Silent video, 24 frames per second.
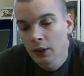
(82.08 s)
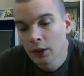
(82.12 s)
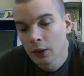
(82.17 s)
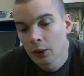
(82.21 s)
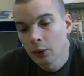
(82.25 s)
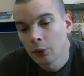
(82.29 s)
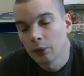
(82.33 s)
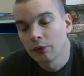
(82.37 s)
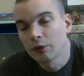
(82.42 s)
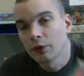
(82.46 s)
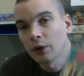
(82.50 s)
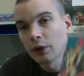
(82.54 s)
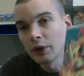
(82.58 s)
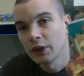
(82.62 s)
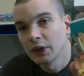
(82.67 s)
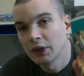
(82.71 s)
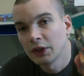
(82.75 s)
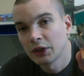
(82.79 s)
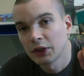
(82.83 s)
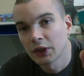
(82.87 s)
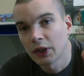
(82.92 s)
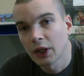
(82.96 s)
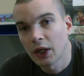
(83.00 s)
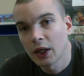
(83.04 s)
we've got
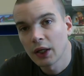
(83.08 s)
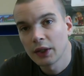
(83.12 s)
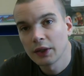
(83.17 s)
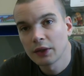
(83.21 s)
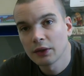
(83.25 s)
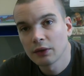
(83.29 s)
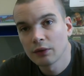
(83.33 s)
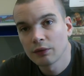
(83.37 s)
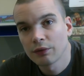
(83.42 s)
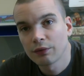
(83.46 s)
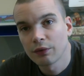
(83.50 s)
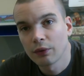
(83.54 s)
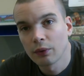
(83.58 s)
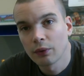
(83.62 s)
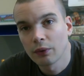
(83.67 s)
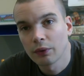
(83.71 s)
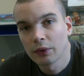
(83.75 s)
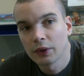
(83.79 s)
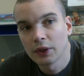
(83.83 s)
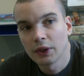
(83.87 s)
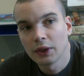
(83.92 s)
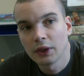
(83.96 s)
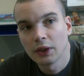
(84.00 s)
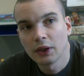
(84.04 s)
Ninja Gaiden for
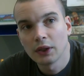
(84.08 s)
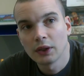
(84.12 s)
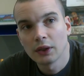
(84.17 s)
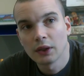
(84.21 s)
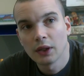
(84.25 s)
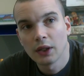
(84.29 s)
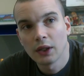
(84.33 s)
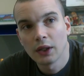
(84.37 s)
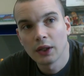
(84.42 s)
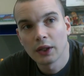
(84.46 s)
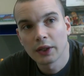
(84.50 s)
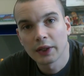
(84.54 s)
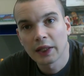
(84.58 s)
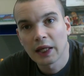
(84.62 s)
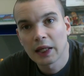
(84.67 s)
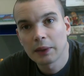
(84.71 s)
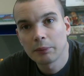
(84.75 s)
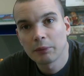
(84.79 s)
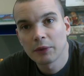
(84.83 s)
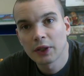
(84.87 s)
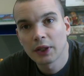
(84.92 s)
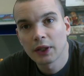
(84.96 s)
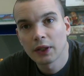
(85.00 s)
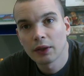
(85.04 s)
the
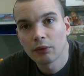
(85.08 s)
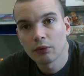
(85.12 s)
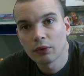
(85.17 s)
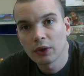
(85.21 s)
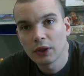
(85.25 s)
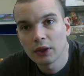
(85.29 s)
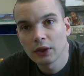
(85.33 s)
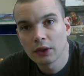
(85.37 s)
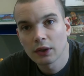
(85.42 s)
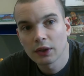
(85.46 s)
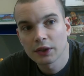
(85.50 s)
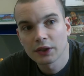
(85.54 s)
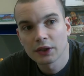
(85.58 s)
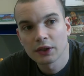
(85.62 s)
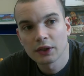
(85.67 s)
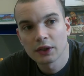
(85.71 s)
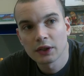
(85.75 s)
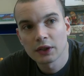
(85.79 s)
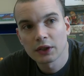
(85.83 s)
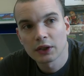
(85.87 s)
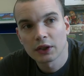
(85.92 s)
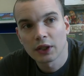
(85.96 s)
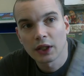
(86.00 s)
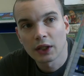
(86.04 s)
Game Gear, really nice
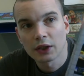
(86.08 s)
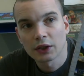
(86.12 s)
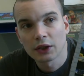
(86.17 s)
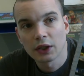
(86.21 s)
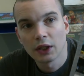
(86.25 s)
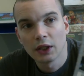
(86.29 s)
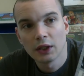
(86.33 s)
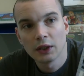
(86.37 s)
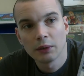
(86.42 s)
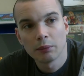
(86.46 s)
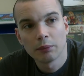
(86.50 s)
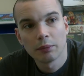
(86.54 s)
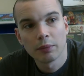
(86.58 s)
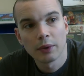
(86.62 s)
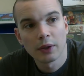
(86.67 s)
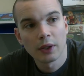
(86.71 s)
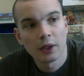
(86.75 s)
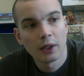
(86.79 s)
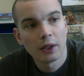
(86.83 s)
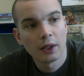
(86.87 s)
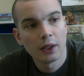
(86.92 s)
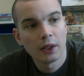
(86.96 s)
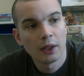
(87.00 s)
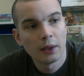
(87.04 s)
condition actually,
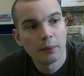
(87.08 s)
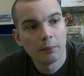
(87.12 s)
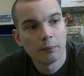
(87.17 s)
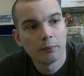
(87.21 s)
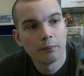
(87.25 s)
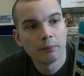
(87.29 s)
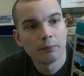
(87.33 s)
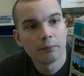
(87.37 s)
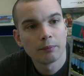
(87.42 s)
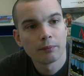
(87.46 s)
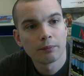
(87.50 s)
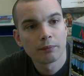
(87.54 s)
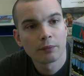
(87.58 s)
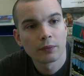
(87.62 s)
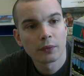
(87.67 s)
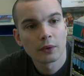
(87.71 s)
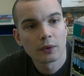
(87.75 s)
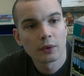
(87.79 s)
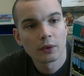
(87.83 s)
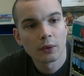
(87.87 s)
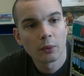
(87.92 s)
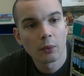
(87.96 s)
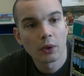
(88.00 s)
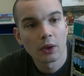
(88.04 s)
but
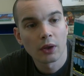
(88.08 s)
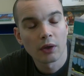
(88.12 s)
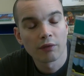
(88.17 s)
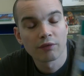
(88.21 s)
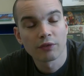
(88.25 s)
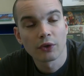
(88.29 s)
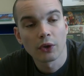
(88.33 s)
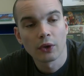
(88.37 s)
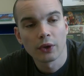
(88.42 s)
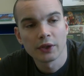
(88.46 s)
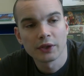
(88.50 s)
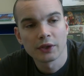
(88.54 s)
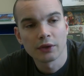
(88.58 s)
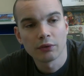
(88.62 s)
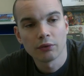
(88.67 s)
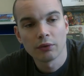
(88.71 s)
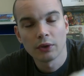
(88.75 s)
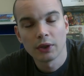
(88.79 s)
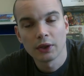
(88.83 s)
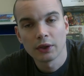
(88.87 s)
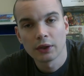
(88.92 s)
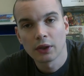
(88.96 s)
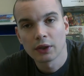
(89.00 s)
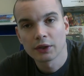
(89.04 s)
the one I've got is in
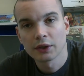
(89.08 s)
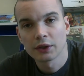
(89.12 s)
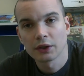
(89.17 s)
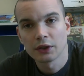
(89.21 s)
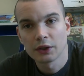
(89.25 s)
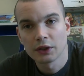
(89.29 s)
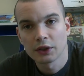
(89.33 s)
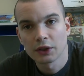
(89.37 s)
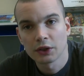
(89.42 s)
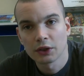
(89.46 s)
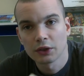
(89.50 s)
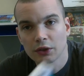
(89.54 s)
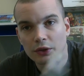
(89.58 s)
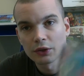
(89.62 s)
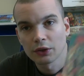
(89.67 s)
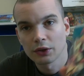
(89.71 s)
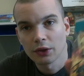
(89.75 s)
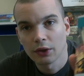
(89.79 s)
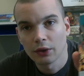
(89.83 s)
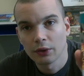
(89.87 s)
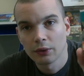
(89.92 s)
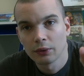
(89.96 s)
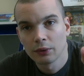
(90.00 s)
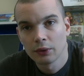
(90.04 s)
really nice condition,
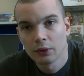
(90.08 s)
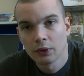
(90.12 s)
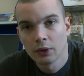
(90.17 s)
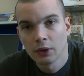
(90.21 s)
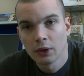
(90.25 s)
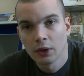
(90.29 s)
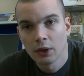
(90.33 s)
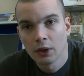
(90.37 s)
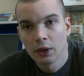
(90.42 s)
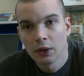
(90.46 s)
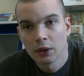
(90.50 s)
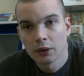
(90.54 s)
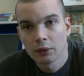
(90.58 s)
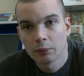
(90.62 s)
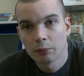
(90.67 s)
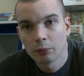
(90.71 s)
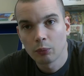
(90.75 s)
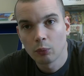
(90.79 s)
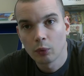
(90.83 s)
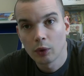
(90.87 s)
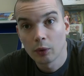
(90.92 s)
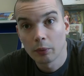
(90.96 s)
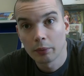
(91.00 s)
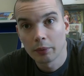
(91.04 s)
so
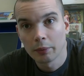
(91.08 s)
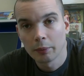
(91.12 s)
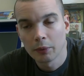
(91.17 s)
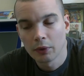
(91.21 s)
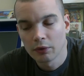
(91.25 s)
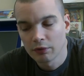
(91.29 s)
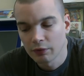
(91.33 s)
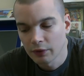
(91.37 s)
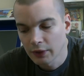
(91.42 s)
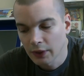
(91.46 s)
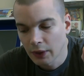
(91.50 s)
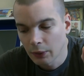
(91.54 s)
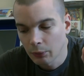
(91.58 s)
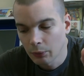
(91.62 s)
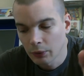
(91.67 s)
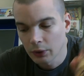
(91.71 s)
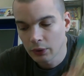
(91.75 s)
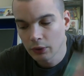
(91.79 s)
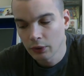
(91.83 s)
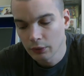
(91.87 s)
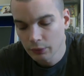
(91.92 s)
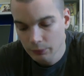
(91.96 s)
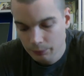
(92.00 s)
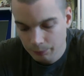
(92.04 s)
we'll be moving that one
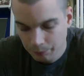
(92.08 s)
on.